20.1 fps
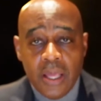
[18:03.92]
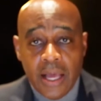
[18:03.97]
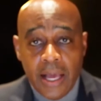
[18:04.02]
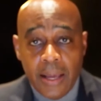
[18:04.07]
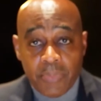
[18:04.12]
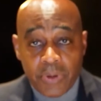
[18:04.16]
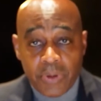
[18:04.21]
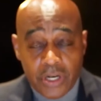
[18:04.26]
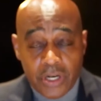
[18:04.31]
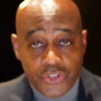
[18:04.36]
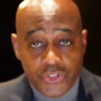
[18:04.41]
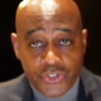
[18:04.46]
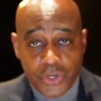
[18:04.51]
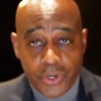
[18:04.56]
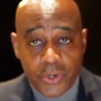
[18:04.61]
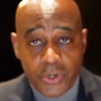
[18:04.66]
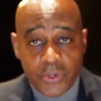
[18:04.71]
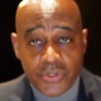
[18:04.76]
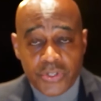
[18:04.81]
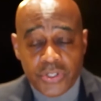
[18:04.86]
I'm going to
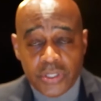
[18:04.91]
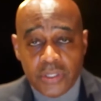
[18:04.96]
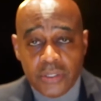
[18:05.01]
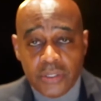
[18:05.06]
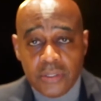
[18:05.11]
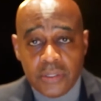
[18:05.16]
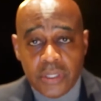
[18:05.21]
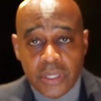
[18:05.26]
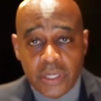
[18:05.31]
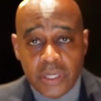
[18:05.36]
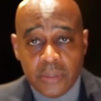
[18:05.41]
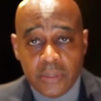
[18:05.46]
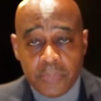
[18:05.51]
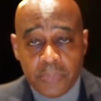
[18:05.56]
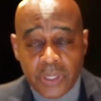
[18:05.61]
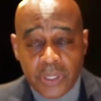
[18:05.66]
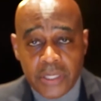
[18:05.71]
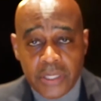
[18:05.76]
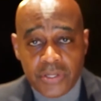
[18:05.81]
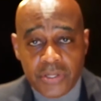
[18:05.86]
surge in
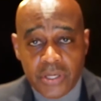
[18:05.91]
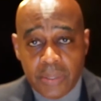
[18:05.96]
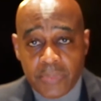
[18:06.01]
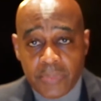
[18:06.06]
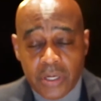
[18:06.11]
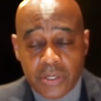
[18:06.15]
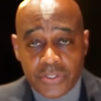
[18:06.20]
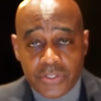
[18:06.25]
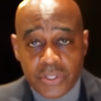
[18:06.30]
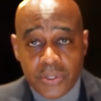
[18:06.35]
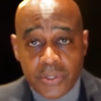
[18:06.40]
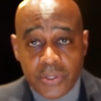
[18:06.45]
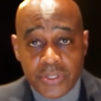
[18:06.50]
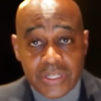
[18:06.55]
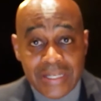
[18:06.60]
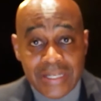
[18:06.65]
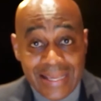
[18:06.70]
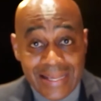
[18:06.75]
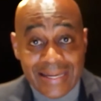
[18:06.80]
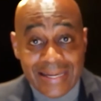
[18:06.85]
policing. I'm going to surge
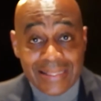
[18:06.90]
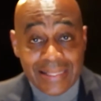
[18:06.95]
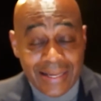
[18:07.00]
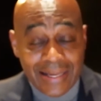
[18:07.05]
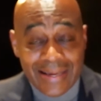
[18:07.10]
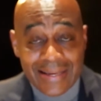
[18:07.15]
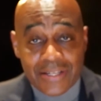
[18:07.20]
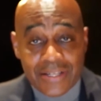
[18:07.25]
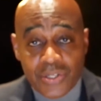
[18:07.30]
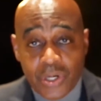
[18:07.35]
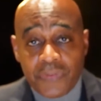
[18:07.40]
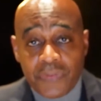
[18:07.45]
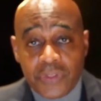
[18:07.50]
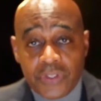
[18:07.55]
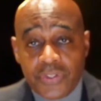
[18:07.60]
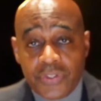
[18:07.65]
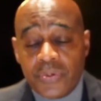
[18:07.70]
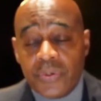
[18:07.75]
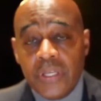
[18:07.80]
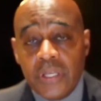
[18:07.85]
in getting the guns off the
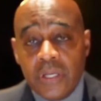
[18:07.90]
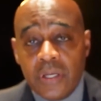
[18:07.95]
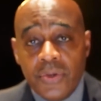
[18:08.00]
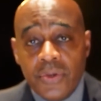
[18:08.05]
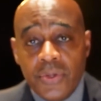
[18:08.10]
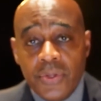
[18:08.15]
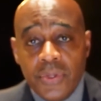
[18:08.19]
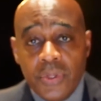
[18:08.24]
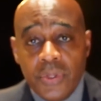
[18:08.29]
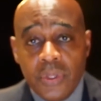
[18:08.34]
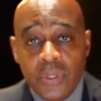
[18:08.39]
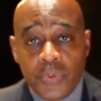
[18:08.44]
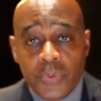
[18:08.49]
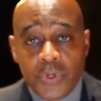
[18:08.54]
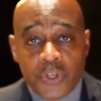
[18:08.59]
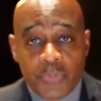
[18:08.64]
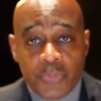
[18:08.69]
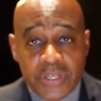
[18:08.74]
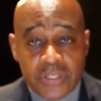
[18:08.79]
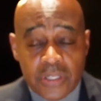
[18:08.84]
street,
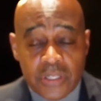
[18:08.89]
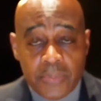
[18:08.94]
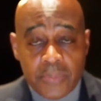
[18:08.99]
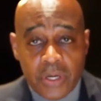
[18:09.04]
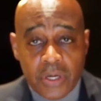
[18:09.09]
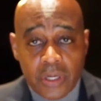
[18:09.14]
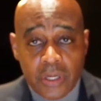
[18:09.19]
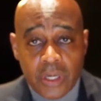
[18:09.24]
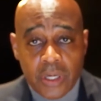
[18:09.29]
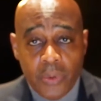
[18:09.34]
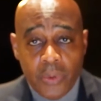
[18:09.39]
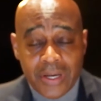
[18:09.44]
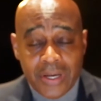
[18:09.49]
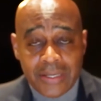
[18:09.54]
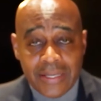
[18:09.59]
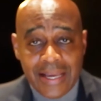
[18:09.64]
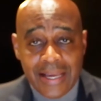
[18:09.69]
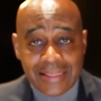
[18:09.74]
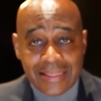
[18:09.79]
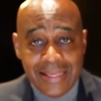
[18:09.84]
which means I'm going to go
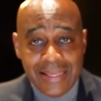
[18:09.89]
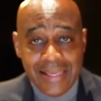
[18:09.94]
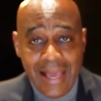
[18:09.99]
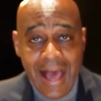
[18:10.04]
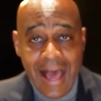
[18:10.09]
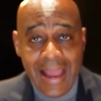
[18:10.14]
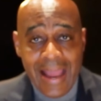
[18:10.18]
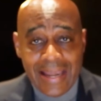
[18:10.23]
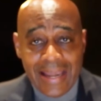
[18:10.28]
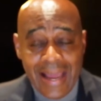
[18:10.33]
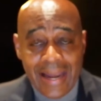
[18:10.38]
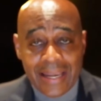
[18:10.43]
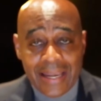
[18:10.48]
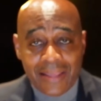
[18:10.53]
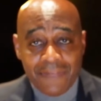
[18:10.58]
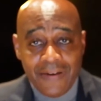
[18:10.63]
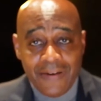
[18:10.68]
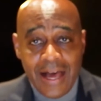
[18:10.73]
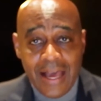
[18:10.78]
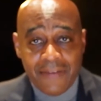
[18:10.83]
attack the
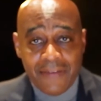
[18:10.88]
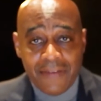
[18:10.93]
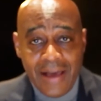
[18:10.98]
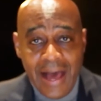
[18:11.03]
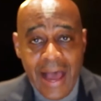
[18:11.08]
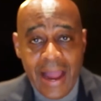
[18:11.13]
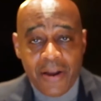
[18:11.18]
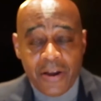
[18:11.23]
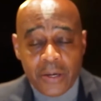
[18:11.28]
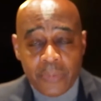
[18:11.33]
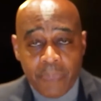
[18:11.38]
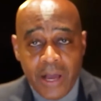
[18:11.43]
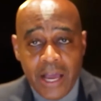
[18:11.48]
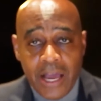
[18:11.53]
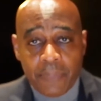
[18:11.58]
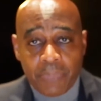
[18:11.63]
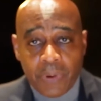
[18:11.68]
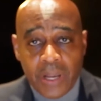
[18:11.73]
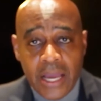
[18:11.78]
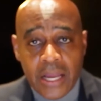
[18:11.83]
I-95 iron
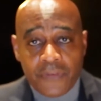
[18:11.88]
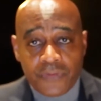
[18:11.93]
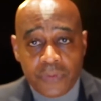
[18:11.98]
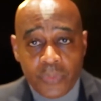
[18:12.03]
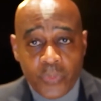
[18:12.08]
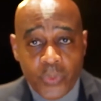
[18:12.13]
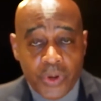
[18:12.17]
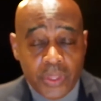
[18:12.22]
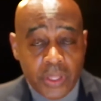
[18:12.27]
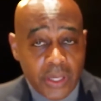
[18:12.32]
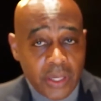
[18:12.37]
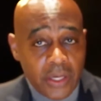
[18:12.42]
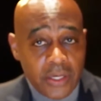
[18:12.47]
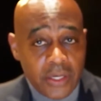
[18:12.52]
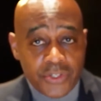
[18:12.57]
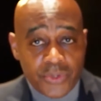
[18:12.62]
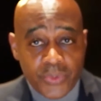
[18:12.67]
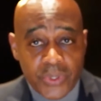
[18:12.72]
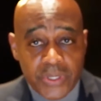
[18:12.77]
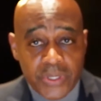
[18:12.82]
pipeline from where the
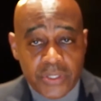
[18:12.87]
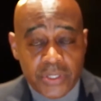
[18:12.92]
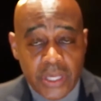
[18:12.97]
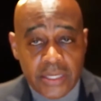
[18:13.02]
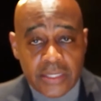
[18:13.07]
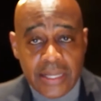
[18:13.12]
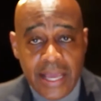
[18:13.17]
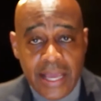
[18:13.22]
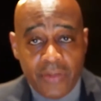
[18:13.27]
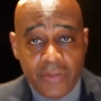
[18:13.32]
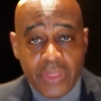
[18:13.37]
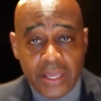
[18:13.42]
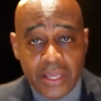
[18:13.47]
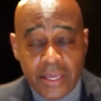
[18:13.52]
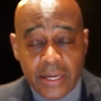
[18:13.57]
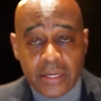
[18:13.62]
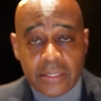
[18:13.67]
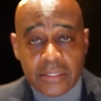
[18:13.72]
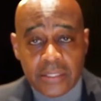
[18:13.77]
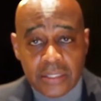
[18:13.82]
guns originate to how they
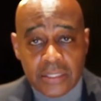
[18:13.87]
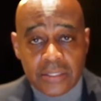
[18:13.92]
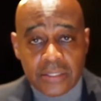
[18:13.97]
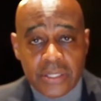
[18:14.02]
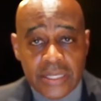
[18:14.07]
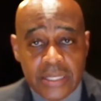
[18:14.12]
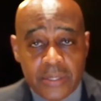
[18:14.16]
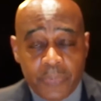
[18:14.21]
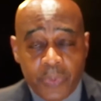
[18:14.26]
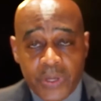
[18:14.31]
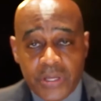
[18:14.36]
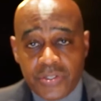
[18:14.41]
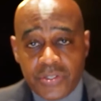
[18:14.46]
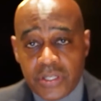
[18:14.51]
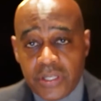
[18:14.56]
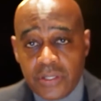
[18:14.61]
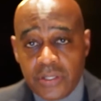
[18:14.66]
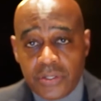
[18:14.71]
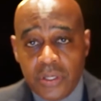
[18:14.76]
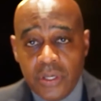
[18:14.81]
get into the 10
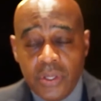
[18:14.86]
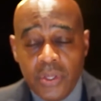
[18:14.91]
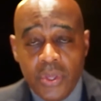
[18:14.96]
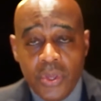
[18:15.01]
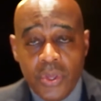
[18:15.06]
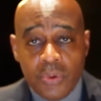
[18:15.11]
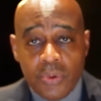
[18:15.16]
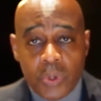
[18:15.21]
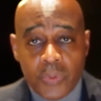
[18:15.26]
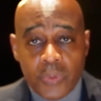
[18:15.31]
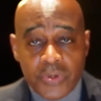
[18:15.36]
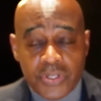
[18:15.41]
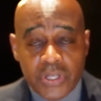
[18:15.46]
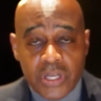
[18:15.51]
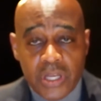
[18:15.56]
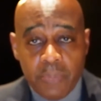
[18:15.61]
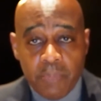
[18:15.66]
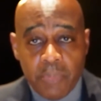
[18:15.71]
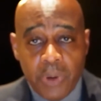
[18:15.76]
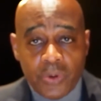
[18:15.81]
precincts where we're
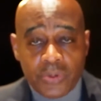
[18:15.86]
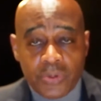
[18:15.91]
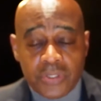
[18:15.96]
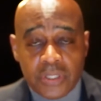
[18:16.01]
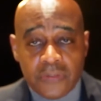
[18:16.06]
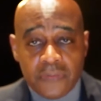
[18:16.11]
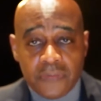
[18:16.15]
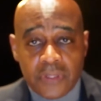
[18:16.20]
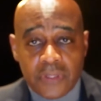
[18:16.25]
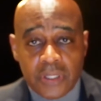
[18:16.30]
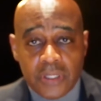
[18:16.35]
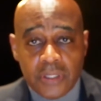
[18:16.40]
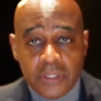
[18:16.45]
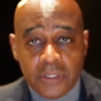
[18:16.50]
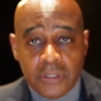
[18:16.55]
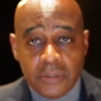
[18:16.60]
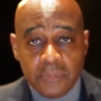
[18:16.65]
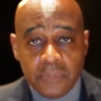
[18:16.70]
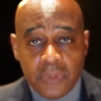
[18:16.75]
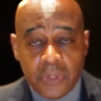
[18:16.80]
seeing most of
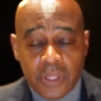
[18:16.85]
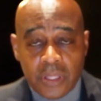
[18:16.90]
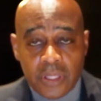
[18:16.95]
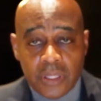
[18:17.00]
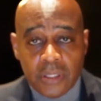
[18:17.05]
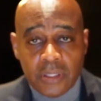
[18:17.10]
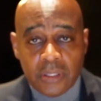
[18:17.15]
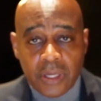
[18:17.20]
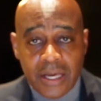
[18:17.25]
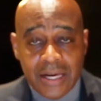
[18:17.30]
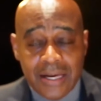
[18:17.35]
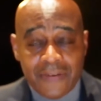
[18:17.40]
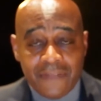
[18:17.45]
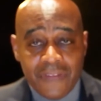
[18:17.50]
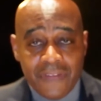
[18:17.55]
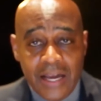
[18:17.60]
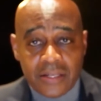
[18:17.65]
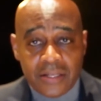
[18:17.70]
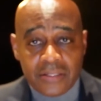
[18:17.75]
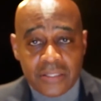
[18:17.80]
the gun
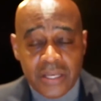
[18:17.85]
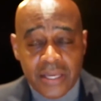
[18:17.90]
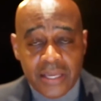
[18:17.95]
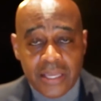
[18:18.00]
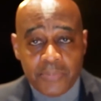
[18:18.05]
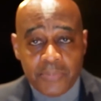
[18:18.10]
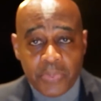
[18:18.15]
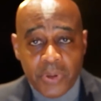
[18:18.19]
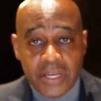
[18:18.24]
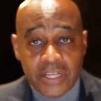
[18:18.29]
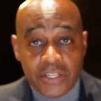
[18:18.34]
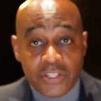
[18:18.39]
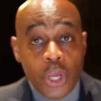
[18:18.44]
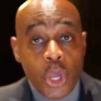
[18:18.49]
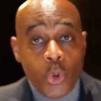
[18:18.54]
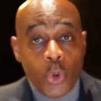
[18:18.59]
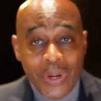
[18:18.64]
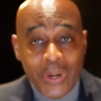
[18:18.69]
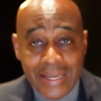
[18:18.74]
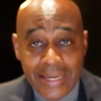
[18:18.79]
violence taking place.
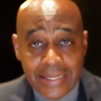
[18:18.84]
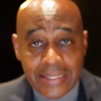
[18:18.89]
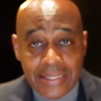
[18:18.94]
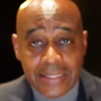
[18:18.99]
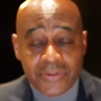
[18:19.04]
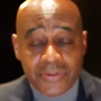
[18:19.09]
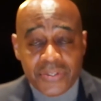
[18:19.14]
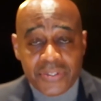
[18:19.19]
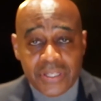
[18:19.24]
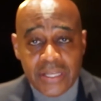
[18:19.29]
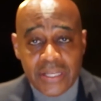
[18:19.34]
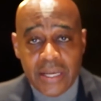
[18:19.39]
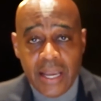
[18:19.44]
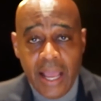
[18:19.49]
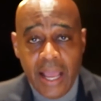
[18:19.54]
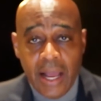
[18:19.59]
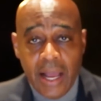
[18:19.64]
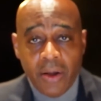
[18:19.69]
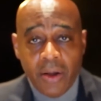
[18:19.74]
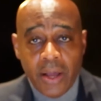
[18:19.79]
We need to intercede
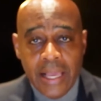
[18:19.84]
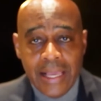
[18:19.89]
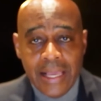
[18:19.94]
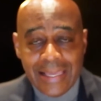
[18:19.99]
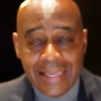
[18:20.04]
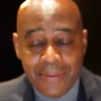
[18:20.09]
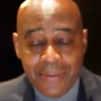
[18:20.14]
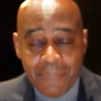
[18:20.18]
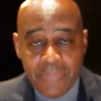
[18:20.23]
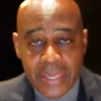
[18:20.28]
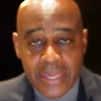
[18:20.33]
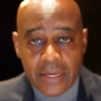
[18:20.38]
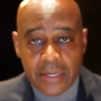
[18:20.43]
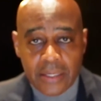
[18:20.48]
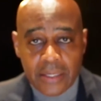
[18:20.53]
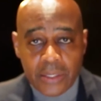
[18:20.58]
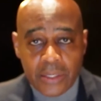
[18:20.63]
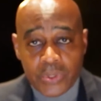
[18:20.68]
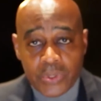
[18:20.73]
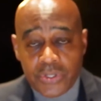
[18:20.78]
now,
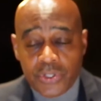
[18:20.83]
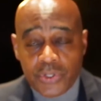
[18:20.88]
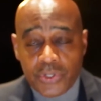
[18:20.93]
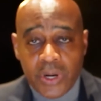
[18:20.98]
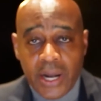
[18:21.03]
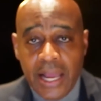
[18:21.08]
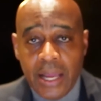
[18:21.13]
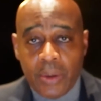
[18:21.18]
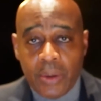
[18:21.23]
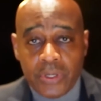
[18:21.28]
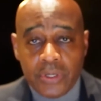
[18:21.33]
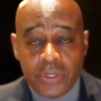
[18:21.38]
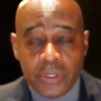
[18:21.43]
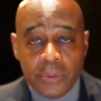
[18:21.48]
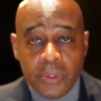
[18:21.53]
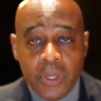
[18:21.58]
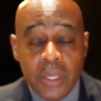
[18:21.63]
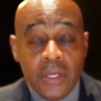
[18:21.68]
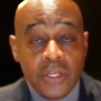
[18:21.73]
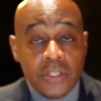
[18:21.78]
immediately, which is what I would
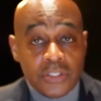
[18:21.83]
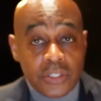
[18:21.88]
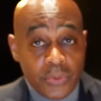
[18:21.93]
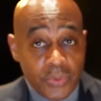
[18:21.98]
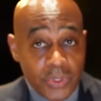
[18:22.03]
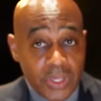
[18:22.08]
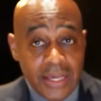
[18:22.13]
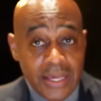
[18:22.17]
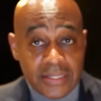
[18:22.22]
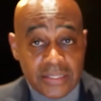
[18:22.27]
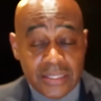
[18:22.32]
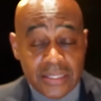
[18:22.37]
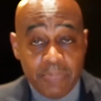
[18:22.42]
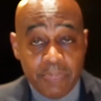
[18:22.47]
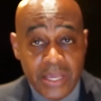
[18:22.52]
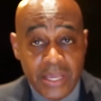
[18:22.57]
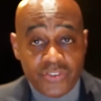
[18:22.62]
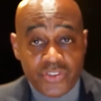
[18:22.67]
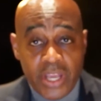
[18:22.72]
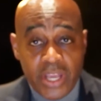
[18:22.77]
do. So yes, it
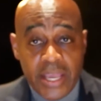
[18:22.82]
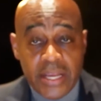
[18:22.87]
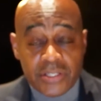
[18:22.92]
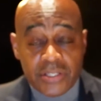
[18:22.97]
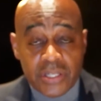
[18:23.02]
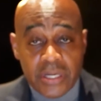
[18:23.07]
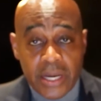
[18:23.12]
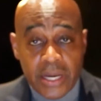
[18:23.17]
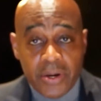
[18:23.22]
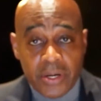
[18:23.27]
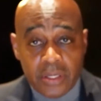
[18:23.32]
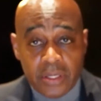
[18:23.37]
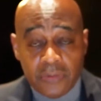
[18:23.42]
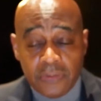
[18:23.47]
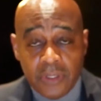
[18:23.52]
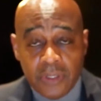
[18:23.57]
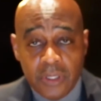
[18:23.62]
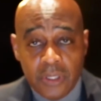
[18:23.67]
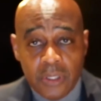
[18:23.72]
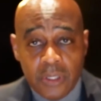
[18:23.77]
may change the narrative,
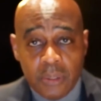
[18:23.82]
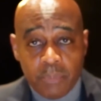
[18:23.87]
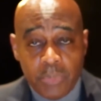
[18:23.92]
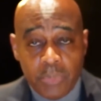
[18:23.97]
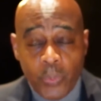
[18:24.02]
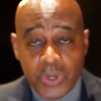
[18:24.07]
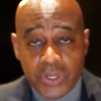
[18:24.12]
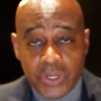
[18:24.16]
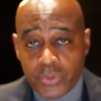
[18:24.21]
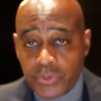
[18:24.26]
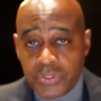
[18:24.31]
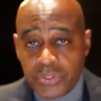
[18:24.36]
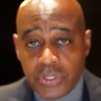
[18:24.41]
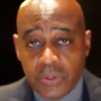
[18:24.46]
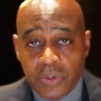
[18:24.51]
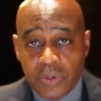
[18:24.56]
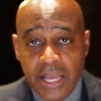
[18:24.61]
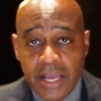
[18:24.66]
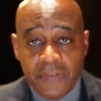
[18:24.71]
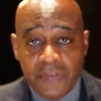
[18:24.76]
but we
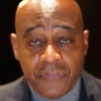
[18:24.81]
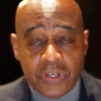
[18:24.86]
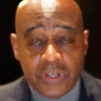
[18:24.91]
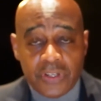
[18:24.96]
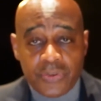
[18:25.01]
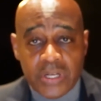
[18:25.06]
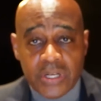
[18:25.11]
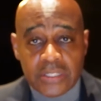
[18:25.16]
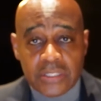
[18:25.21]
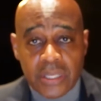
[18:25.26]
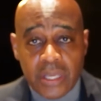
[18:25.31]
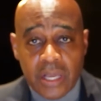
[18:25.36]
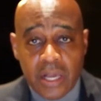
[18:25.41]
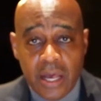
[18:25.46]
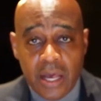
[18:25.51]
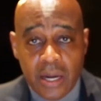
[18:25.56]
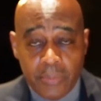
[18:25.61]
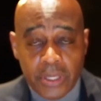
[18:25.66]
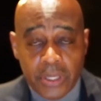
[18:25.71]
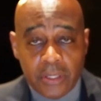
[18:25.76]
still have to address the
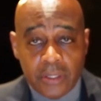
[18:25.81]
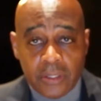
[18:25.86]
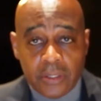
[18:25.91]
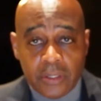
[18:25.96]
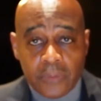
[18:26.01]
economy.